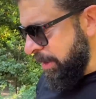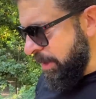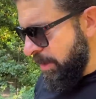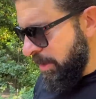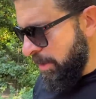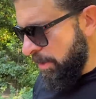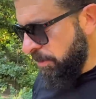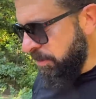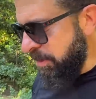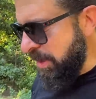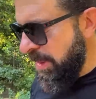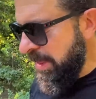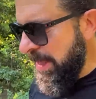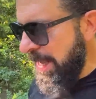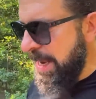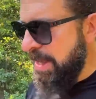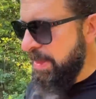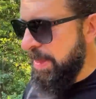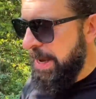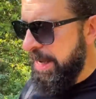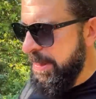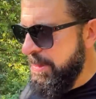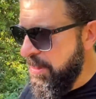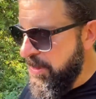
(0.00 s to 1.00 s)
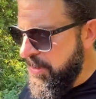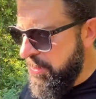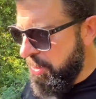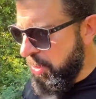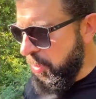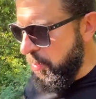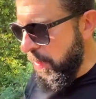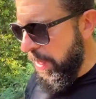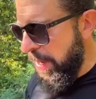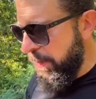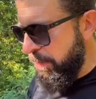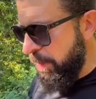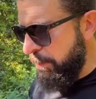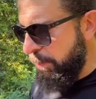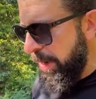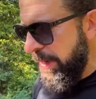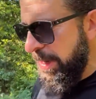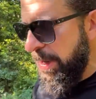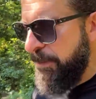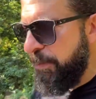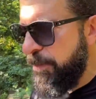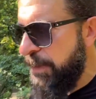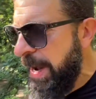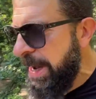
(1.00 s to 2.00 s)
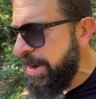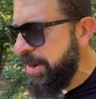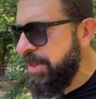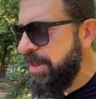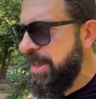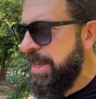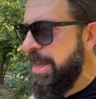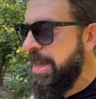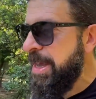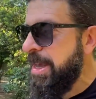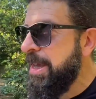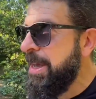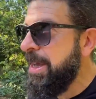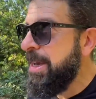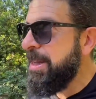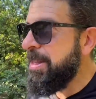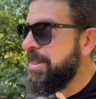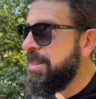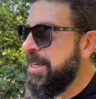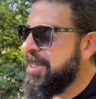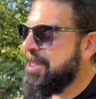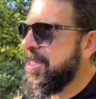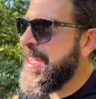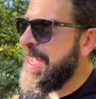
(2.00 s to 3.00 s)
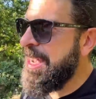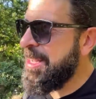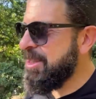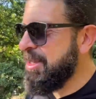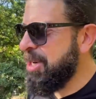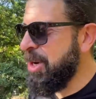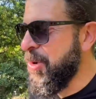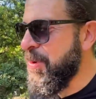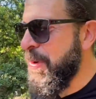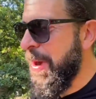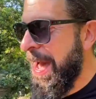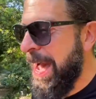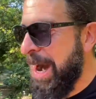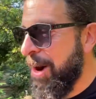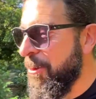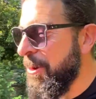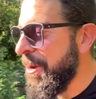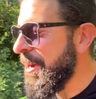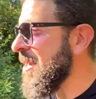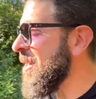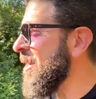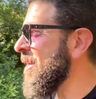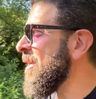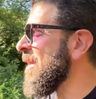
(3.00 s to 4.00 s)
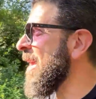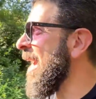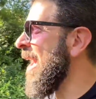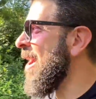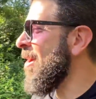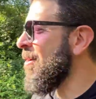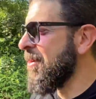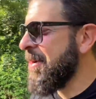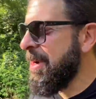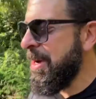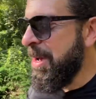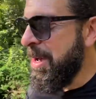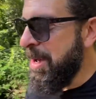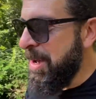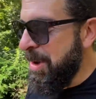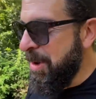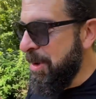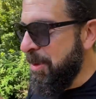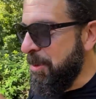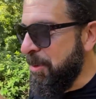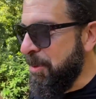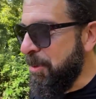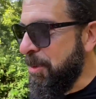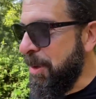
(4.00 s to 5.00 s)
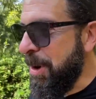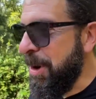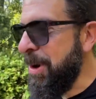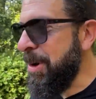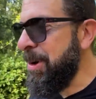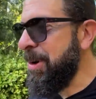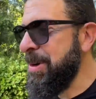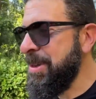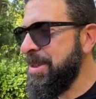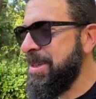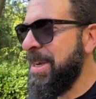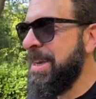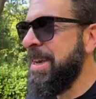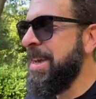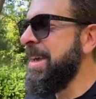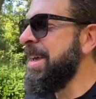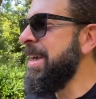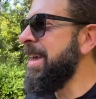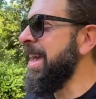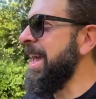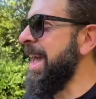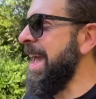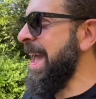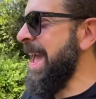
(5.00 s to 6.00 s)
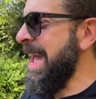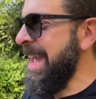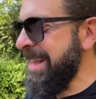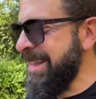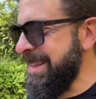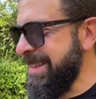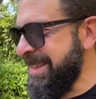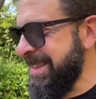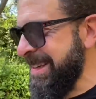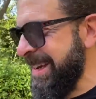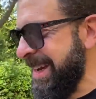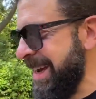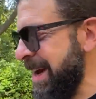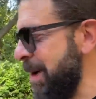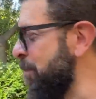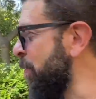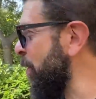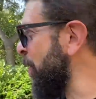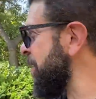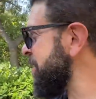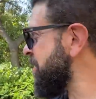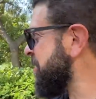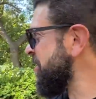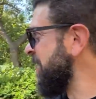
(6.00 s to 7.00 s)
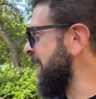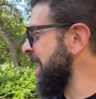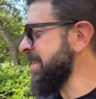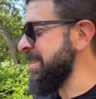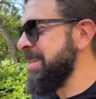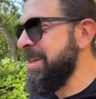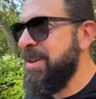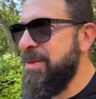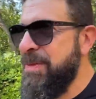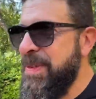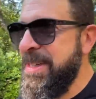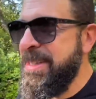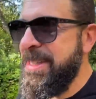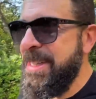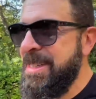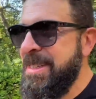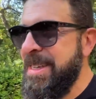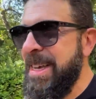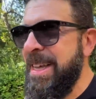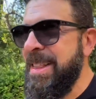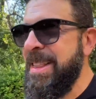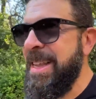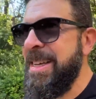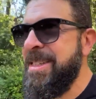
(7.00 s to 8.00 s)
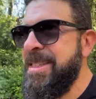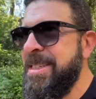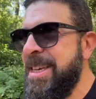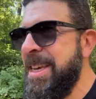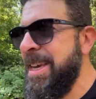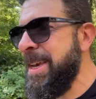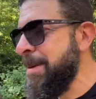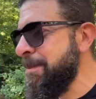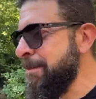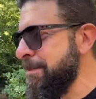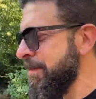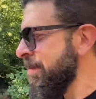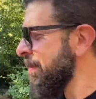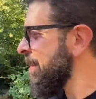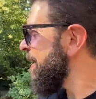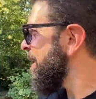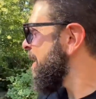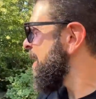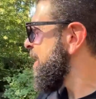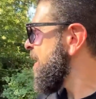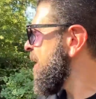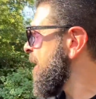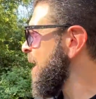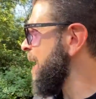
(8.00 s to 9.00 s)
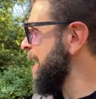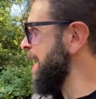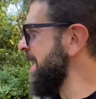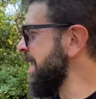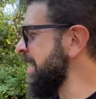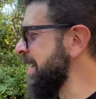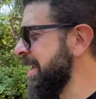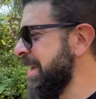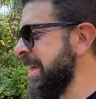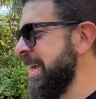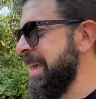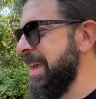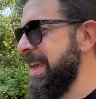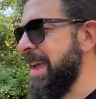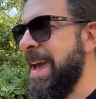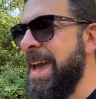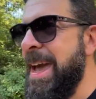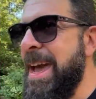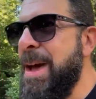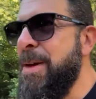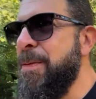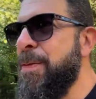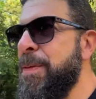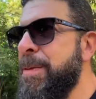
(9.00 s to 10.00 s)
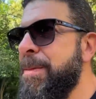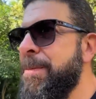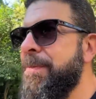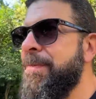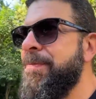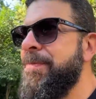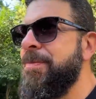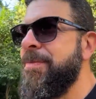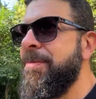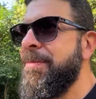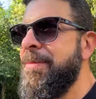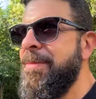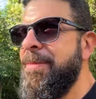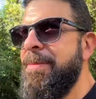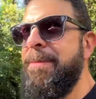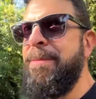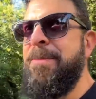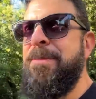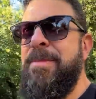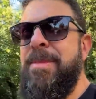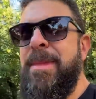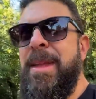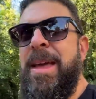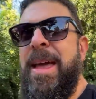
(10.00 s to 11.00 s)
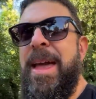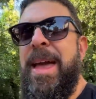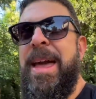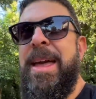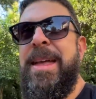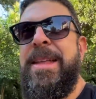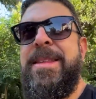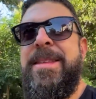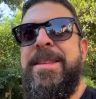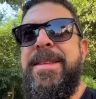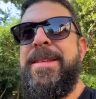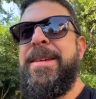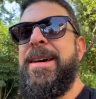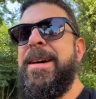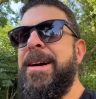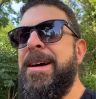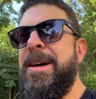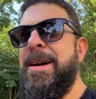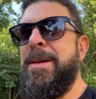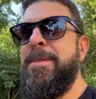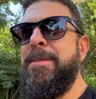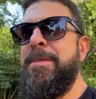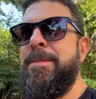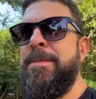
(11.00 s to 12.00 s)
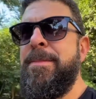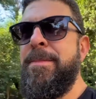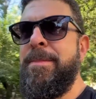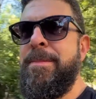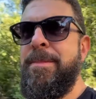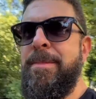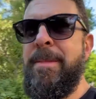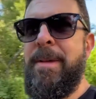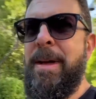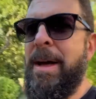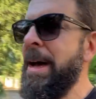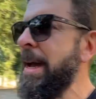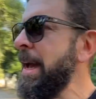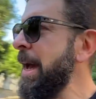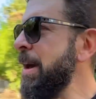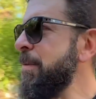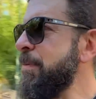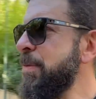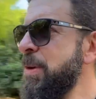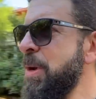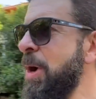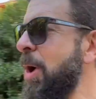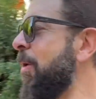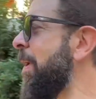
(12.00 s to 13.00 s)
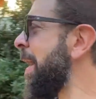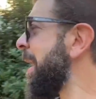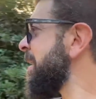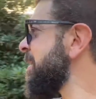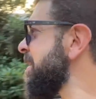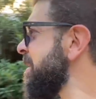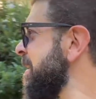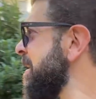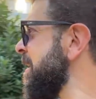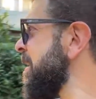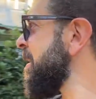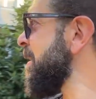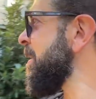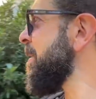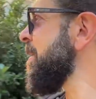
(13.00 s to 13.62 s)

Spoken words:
relay that to everybody. And finally, let's get to our clown world. And Boris Johnson visits Zelensky in Kiev. And I have no idea